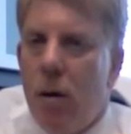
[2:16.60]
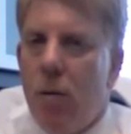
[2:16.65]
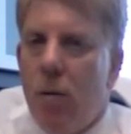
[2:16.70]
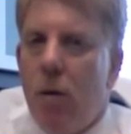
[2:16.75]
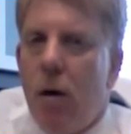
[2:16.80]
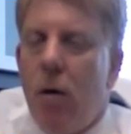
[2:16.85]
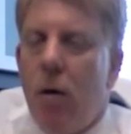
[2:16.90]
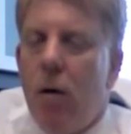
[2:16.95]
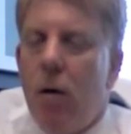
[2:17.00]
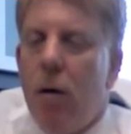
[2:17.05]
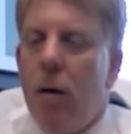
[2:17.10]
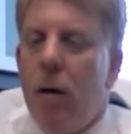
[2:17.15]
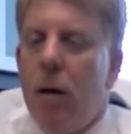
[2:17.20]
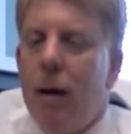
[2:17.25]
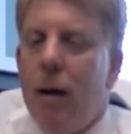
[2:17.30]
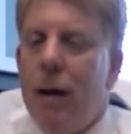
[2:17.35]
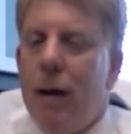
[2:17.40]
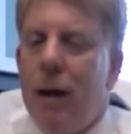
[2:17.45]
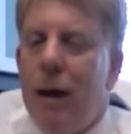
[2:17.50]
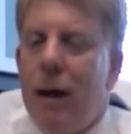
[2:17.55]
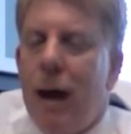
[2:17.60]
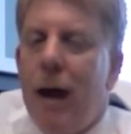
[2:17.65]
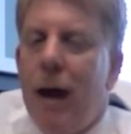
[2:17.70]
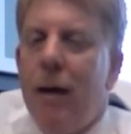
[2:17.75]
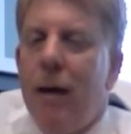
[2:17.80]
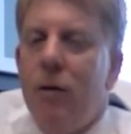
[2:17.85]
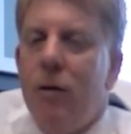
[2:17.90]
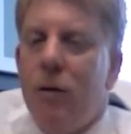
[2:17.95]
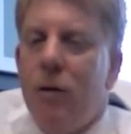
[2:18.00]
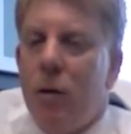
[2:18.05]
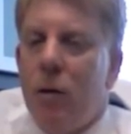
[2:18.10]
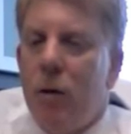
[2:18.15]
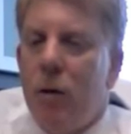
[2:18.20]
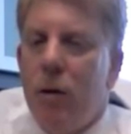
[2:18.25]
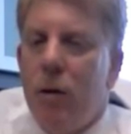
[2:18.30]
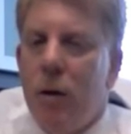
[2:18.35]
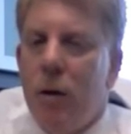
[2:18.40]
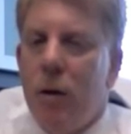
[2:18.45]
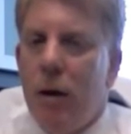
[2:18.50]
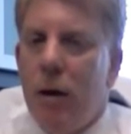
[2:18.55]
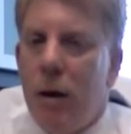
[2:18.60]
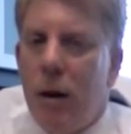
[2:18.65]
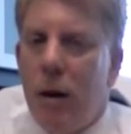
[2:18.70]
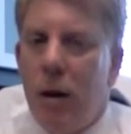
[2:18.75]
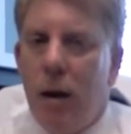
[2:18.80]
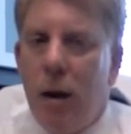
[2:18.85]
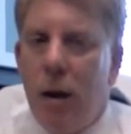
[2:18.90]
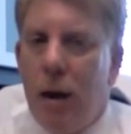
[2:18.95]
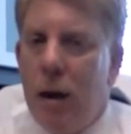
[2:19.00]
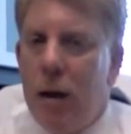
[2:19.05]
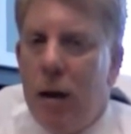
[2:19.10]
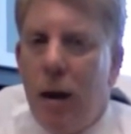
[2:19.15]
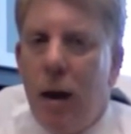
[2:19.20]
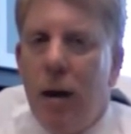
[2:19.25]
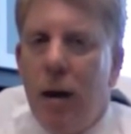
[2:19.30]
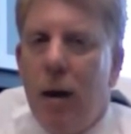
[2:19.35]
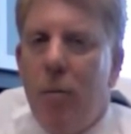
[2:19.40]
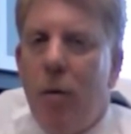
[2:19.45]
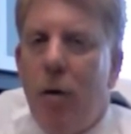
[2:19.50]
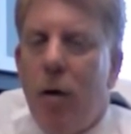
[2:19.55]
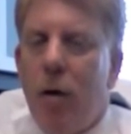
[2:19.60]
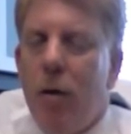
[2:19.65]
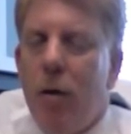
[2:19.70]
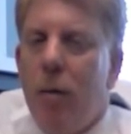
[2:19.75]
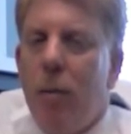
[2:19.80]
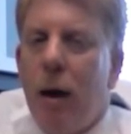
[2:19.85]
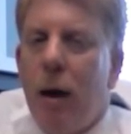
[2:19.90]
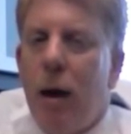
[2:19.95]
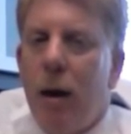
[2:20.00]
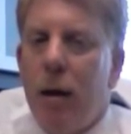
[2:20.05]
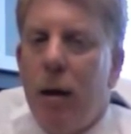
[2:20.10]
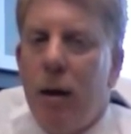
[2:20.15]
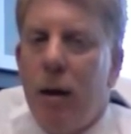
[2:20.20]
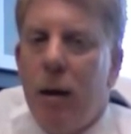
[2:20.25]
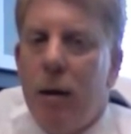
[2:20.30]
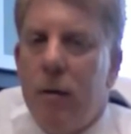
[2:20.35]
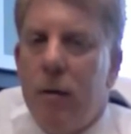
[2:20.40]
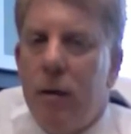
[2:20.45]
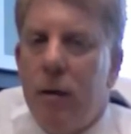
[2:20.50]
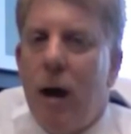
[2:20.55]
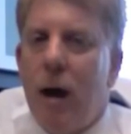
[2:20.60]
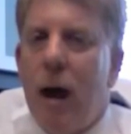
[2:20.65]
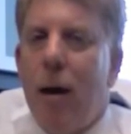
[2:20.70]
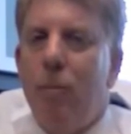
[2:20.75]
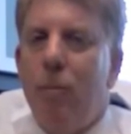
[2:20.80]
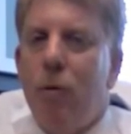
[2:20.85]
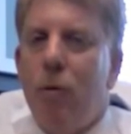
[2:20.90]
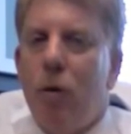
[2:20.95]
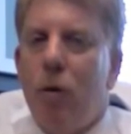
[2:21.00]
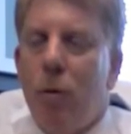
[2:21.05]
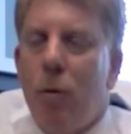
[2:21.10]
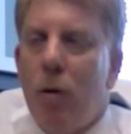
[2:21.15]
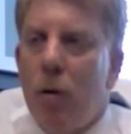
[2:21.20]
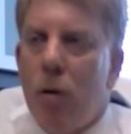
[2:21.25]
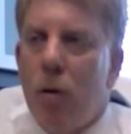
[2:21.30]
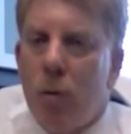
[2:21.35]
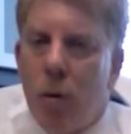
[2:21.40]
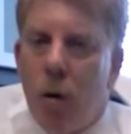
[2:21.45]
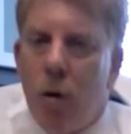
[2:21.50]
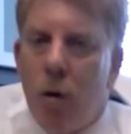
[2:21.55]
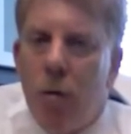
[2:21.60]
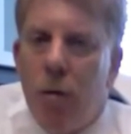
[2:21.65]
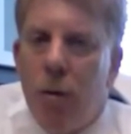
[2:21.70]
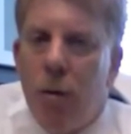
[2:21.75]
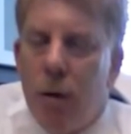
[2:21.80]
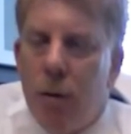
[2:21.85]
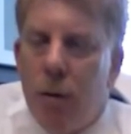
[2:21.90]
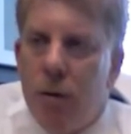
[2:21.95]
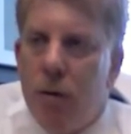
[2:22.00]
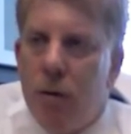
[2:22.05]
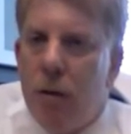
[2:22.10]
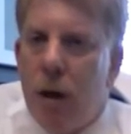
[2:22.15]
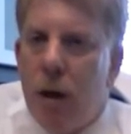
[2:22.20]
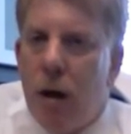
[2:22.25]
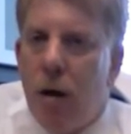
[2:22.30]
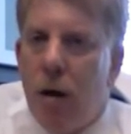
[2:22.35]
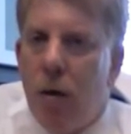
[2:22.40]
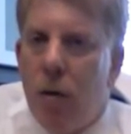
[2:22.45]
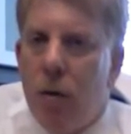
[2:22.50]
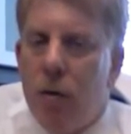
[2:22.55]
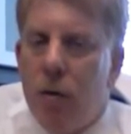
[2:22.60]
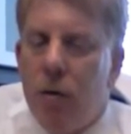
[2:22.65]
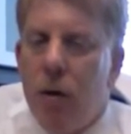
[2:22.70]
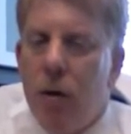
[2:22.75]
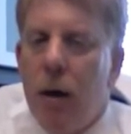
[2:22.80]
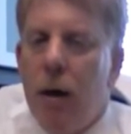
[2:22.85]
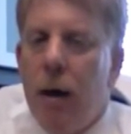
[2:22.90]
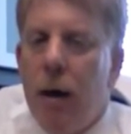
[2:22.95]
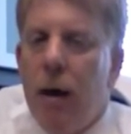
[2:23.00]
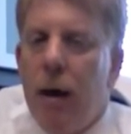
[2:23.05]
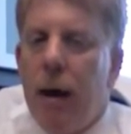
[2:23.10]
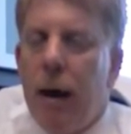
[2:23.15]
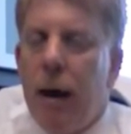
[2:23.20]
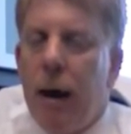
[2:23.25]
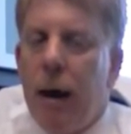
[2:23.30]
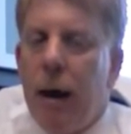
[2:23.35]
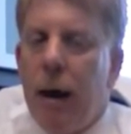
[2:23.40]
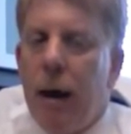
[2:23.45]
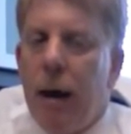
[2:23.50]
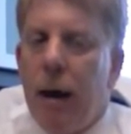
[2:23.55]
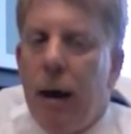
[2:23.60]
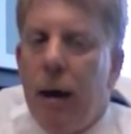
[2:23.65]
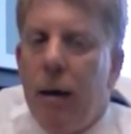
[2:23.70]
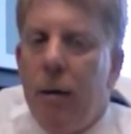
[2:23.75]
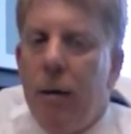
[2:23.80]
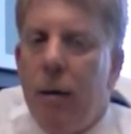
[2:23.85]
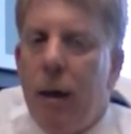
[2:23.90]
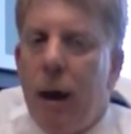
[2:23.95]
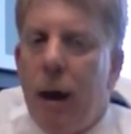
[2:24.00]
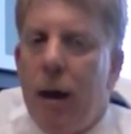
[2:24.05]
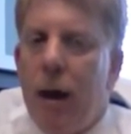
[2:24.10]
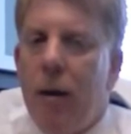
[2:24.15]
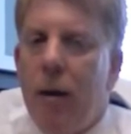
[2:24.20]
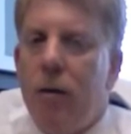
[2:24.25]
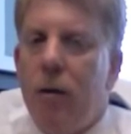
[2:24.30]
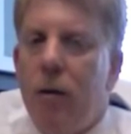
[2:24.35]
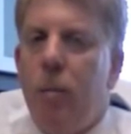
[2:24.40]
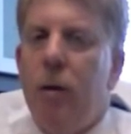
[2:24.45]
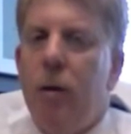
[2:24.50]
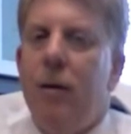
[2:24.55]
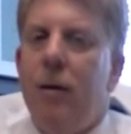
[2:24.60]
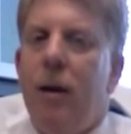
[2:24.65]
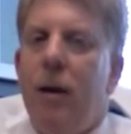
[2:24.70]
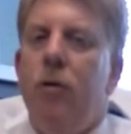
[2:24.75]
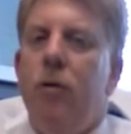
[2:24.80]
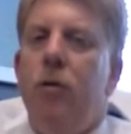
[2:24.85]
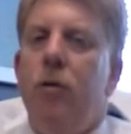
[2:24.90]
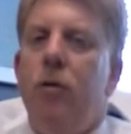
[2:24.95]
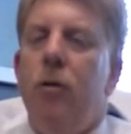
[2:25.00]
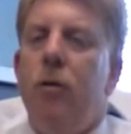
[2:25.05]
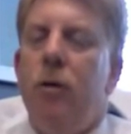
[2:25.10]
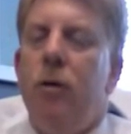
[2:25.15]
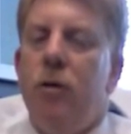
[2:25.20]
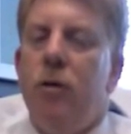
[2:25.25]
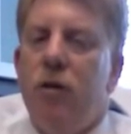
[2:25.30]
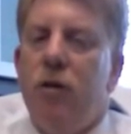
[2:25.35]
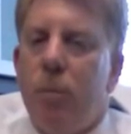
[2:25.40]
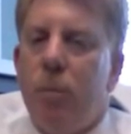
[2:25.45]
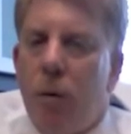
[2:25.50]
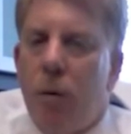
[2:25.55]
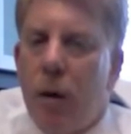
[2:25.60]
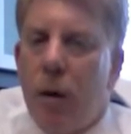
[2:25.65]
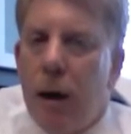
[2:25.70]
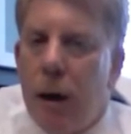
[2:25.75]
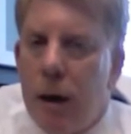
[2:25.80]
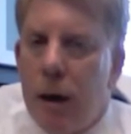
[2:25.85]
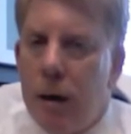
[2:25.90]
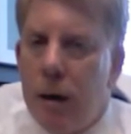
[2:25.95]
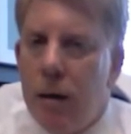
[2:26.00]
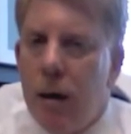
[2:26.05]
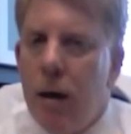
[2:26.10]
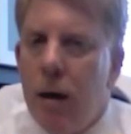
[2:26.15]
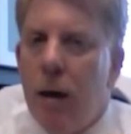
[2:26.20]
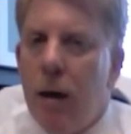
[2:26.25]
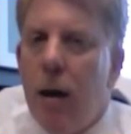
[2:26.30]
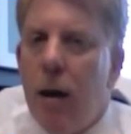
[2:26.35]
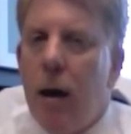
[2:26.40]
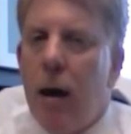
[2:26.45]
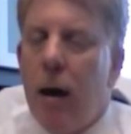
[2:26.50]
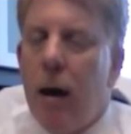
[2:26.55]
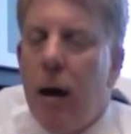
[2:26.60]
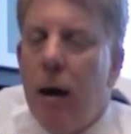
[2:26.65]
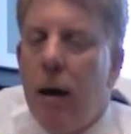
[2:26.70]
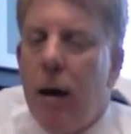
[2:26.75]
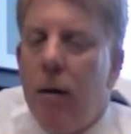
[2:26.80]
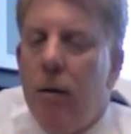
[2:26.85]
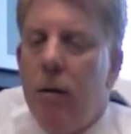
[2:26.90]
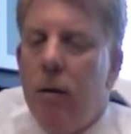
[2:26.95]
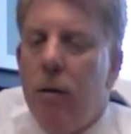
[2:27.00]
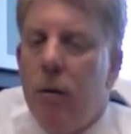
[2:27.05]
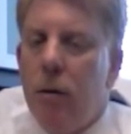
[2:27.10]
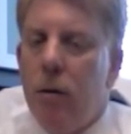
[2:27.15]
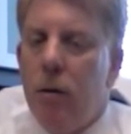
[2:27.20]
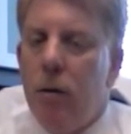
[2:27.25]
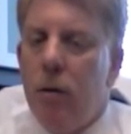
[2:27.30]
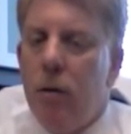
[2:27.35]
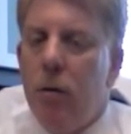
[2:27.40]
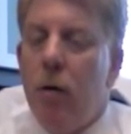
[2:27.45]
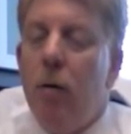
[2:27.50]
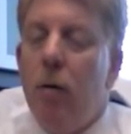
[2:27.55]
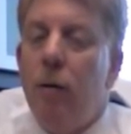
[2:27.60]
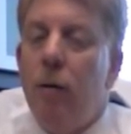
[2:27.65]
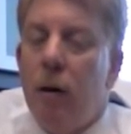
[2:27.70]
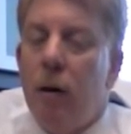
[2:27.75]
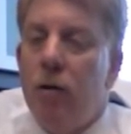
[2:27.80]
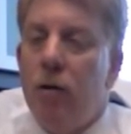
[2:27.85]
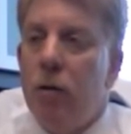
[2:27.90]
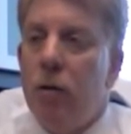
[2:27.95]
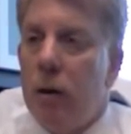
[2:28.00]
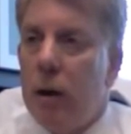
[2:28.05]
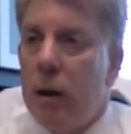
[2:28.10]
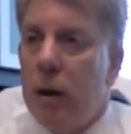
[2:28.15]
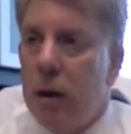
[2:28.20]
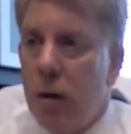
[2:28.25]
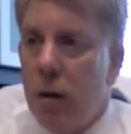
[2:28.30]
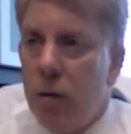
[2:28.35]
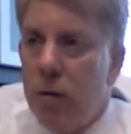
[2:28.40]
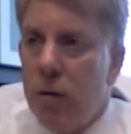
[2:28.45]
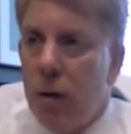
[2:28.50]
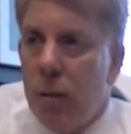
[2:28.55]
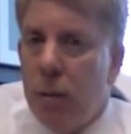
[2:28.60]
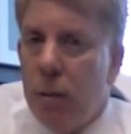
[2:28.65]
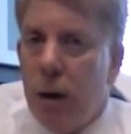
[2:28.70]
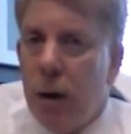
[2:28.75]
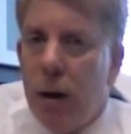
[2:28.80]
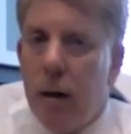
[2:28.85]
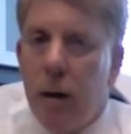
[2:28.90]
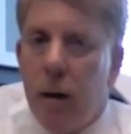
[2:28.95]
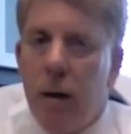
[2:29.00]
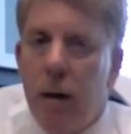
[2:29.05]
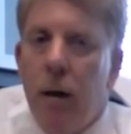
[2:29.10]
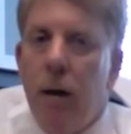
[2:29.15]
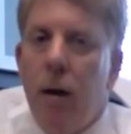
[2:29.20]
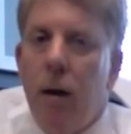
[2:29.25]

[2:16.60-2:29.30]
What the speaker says: Well, cancer in any part of the body is an abnormal growth of cells, and that has the potential to spread and to eventually kill somebody.